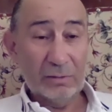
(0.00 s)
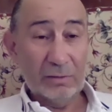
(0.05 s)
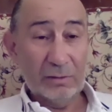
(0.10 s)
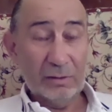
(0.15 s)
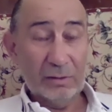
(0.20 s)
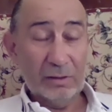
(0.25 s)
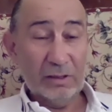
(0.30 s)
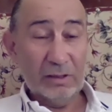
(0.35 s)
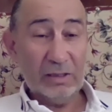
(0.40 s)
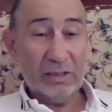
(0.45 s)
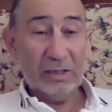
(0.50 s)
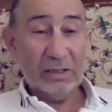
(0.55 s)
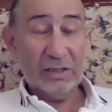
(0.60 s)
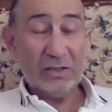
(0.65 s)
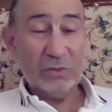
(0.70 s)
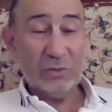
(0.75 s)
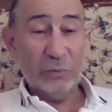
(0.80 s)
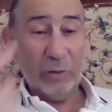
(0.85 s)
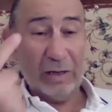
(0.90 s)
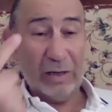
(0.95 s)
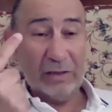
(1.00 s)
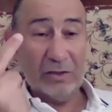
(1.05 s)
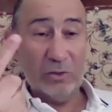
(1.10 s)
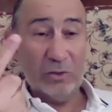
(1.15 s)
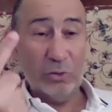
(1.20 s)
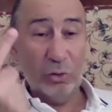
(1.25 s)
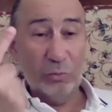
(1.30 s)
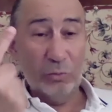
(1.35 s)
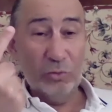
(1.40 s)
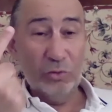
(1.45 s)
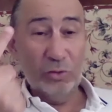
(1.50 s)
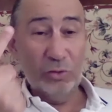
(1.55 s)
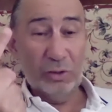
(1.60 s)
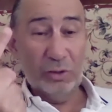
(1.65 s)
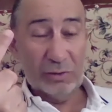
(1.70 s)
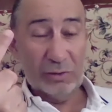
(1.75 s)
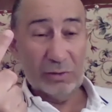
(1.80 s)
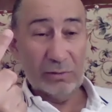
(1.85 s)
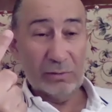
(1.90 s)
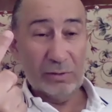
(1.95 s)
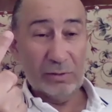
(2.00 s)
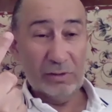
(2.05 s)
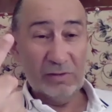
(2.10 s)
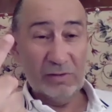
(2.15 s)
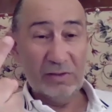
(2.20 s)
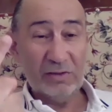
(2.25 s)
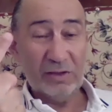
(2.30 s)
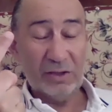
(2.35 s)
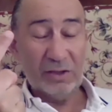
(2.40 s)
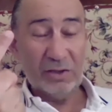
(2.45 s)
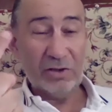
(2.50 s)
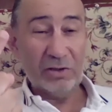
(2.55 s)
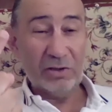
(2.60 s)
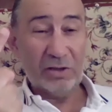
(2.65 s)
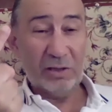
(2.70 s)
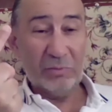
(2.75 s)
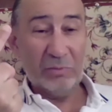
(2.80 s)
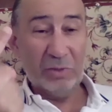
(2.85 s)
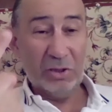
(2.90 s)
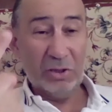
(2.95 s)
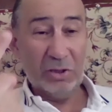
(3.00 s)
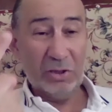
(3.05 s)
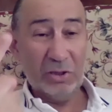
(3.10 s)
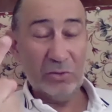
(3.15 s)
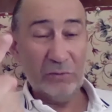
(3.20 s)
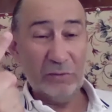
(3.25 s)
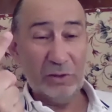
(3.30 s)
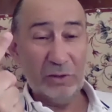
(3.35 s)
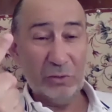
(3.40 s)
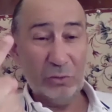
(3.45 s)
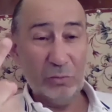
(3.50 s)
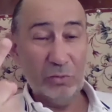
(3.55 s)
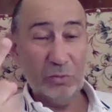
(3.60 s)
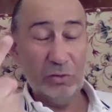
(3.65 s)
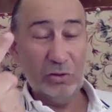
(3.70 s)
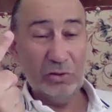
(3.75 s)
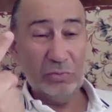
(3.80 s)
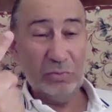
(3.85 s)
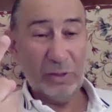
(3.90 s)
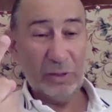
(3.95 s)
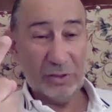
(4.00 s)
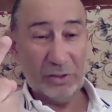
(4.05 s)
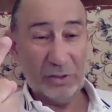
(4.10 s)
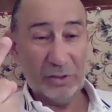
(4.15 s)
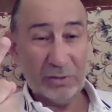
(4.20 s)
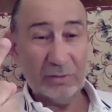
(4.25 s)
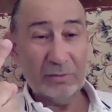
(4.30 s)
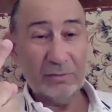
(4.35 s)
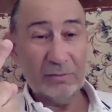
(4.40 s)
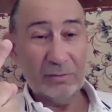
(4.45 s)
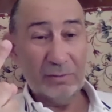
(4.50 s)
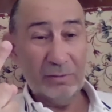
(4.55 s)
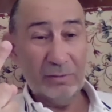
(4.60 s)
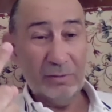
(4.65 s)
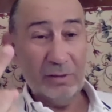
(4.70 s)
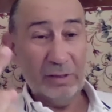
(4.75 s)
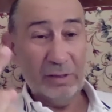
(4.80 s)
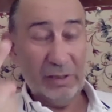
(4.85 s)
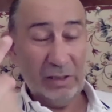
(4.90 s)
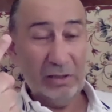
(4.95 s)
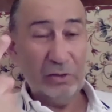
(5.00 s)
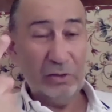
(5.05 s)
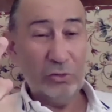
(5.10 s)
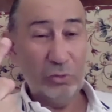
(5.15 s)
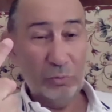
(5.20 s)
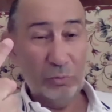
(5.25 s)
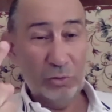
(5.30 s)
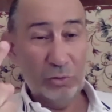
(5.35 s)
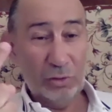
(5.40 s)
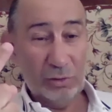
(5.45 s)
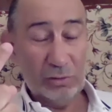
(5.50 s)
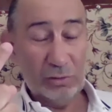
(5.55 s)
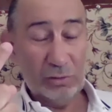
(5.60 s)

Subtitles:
at least one communist in the Central Committee of the Communist Party, real communist